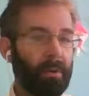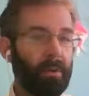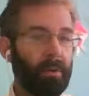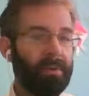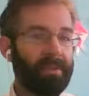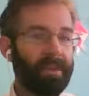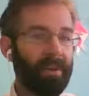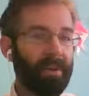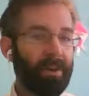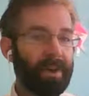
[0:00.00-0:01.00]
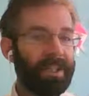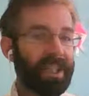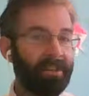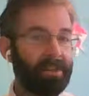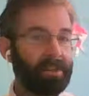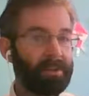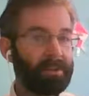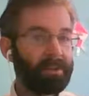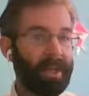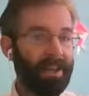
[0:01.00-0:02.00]
or if I go in
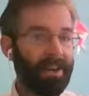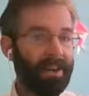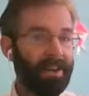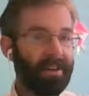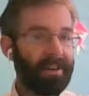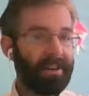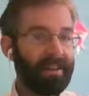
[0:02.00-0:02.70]
general by car,